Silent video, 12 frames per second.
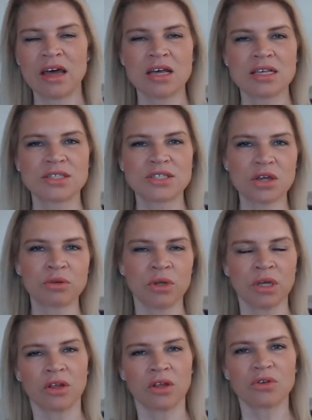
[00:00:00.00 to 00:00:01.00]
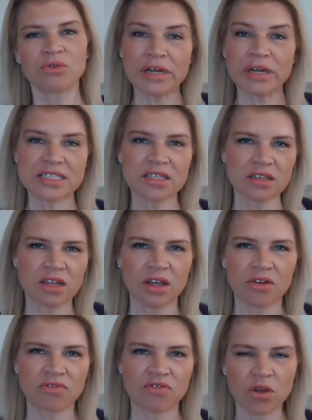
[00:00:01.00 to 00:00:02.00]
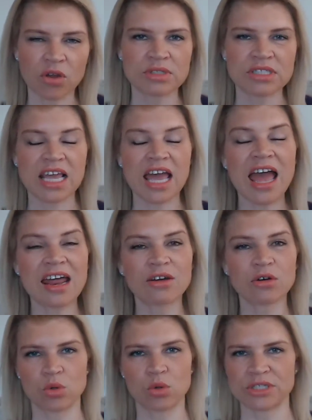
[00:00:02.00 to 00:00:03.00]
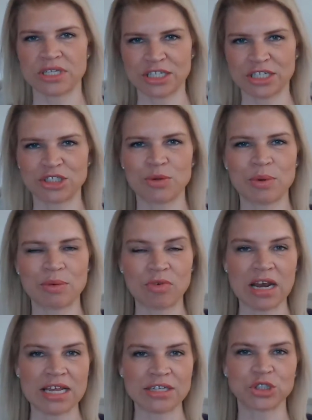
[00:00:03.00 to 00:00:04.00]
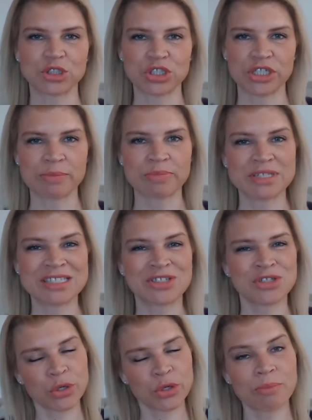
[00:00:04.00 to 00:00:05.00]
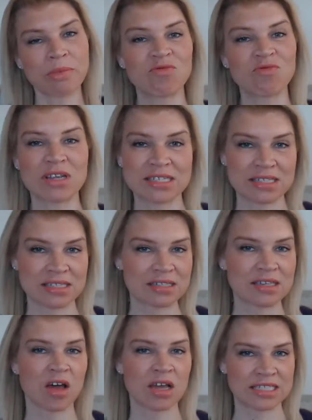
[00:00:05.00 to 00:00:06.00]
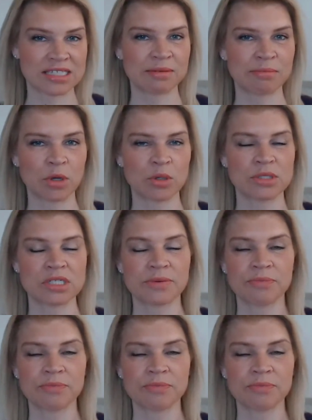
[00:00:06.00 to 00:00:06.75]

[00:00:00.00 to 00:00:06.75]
So the reason that phones can cause an issue in relationships is two main reasons that I see most.